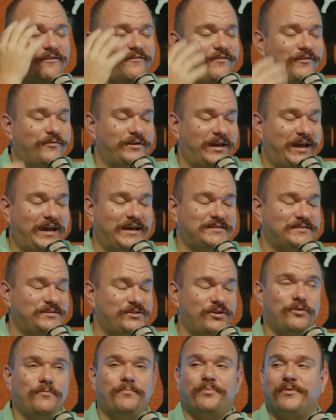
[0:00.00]
who has
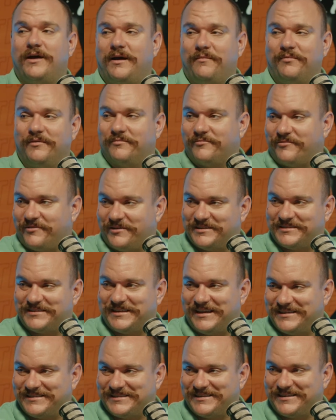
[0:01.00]
no problem
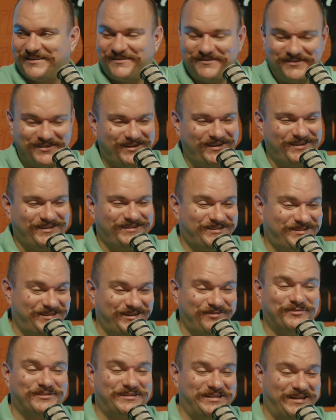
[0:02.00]
criticizing, and she
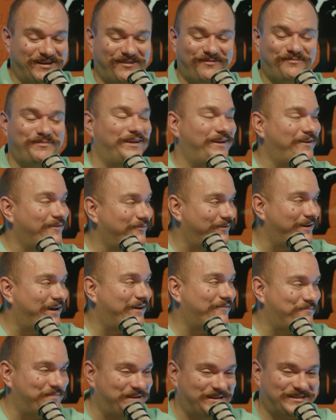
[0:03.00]
will tell me when
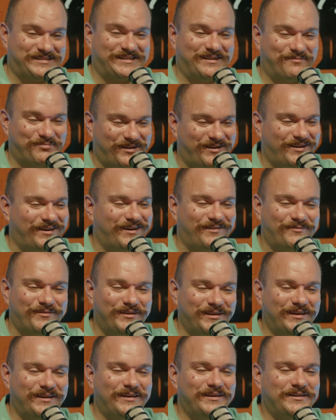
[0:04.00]
I've messed something up.
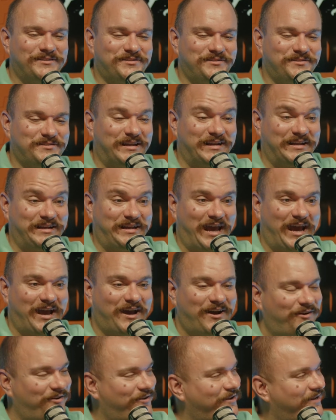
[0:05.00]
She's like,
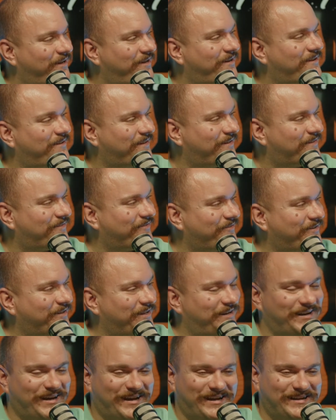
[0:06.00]
Dow, huh? That's really
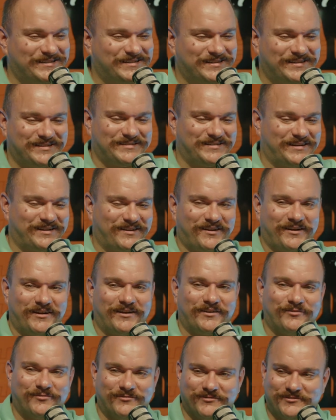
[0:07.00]
nice. And I was like, all right,
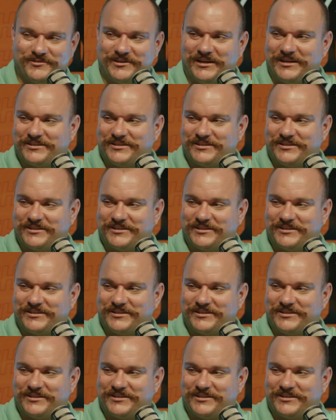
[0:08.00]
cool, trash